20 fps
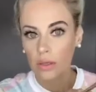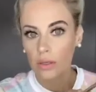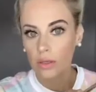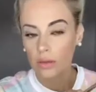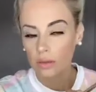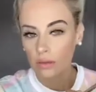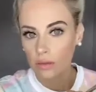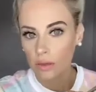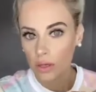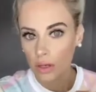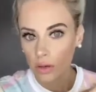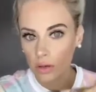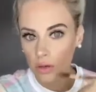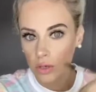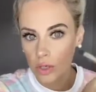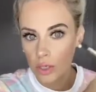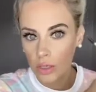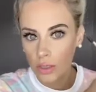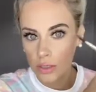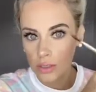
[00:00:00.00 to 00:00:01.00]
See how
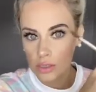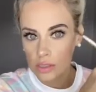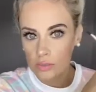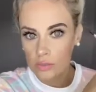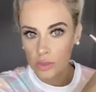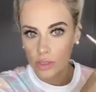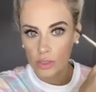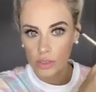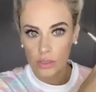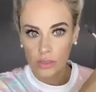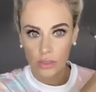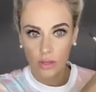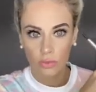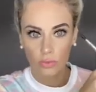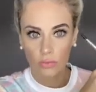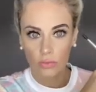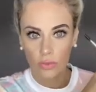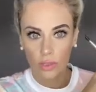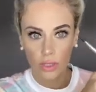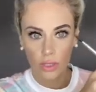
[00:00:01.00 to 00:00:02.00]
crisp and just
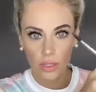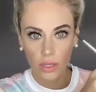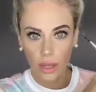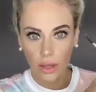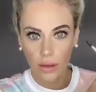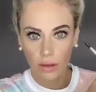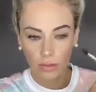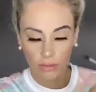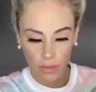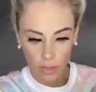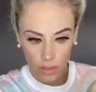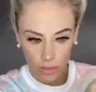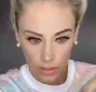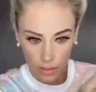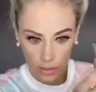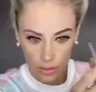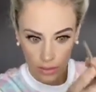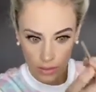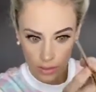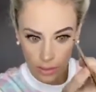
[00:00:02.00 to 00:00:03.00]
really outlined that
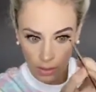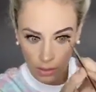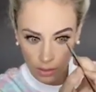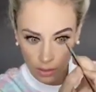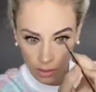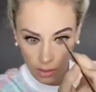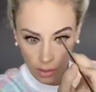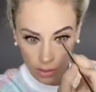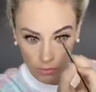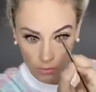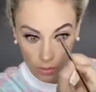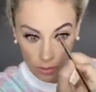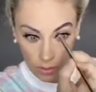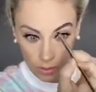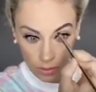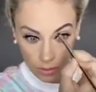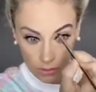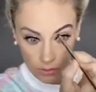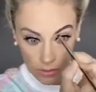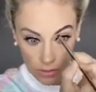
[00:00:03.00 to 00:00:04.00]
is? I really
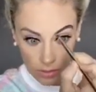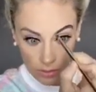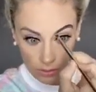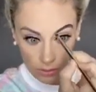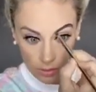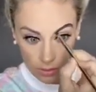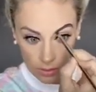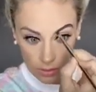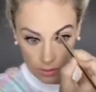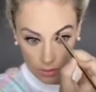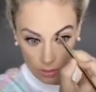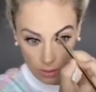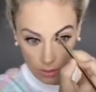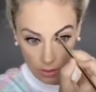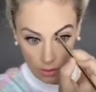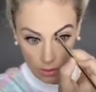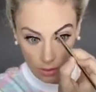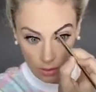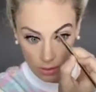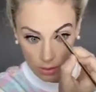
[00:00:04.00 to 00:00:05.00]
love to do this
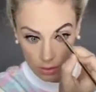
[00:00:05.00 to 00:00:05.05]
look